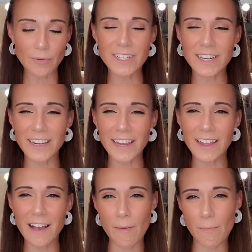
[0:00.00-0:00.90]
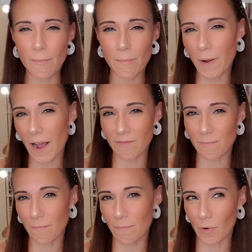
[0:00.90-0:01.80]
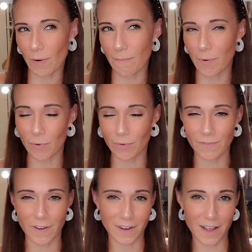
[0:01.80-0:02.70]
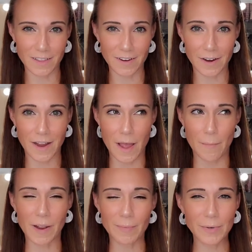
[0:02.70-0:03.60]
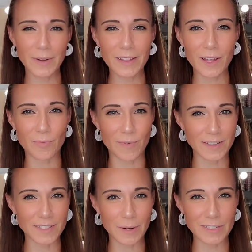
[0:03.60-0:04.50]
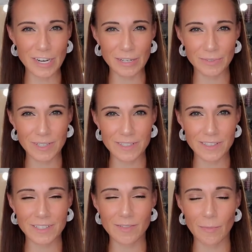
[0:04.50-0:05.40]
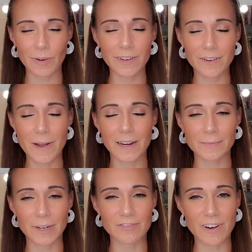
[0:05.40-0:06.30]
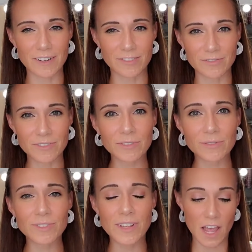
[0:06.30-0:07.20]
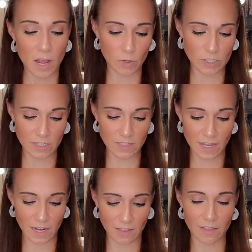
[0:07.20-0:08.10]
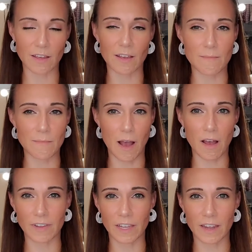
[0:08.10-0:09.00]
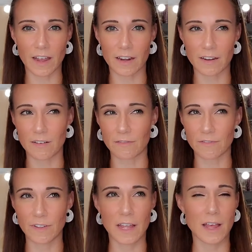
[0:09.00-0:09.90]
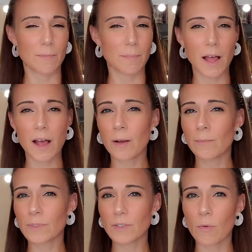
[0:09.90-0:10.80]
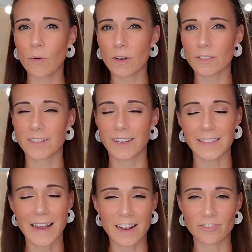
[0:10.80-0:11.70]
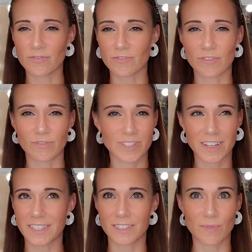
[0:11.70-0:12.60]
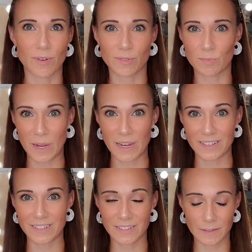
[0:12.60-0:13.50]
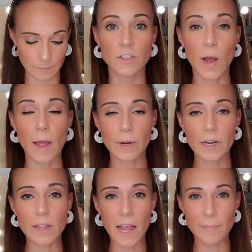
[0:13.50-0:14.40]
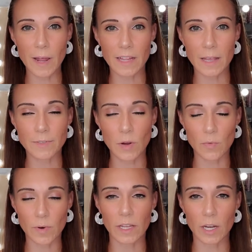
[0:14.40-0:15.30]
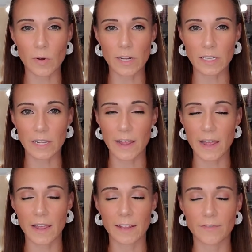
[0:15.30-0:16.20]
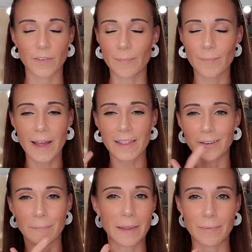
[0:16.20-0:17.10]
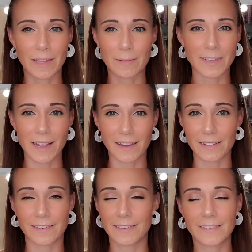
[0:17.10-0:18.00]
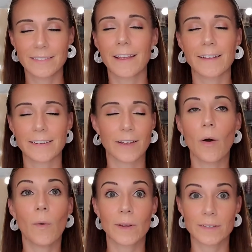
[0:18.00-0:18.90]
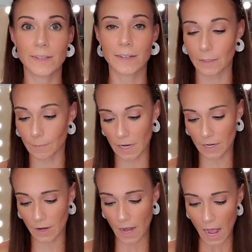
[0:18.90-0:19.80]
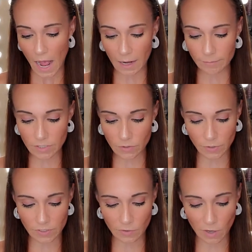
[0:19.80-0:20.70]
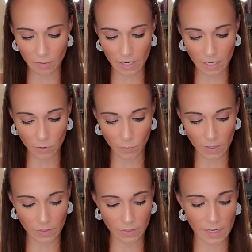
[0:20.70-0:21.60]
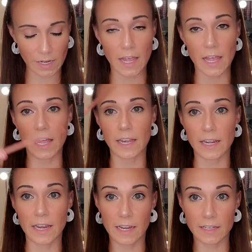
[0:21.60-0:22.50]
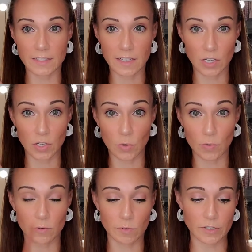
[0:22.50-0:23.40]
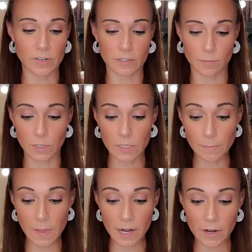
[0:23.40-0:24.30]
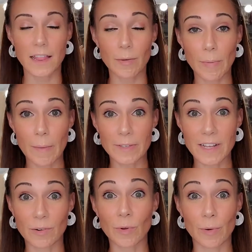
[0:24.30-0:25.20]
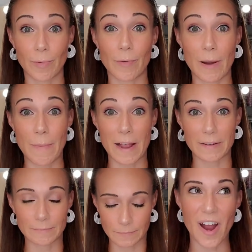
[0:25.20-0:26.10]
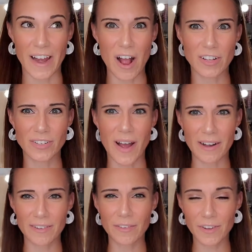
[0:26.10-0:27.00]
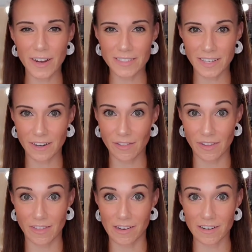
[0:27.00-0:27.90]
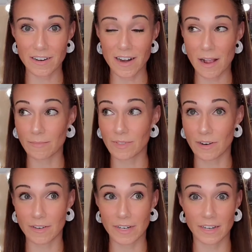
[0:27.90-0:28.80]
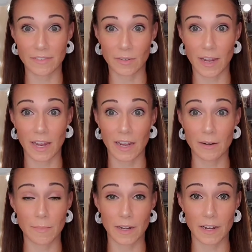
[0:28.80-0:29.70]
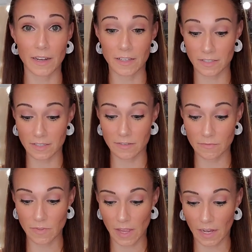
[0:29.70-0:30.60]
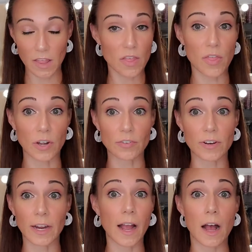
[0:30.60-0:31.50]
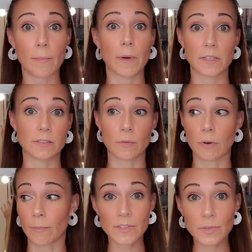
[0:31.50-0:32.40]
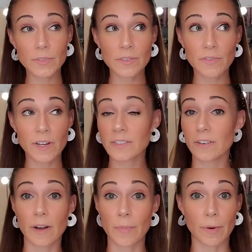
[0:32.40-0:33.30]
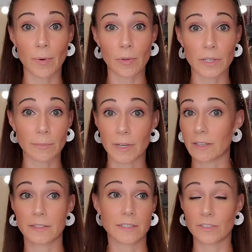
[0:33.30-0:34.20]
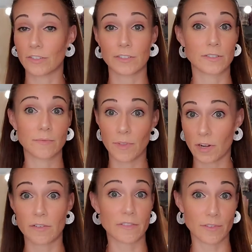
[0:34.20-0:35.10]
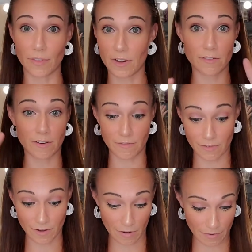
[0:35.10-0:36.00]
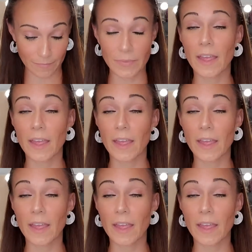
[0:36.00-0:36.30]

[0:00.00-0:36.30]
I was gonna get a kind of more bold, fun color, but I've been doing a lot of reds in my channel recently, so I wanted to go back to my tried and trues, which is like the mauve kind of plums or just like natural dusty rose pinks. So I'm going to line my lips really quickly. It, for my little baby lips, I tend to always need a lip liner. I'm just going to go in with the NYX Nude Retractable Lip Liner. Let me pop this on and we'll be right back. All right, also, I don't know if you guys can hear the thunder. I'm sorry if you can, but it is like thundering up a storm. Zeus and friends are up there bowling because it is just thunder after thunder after thunder.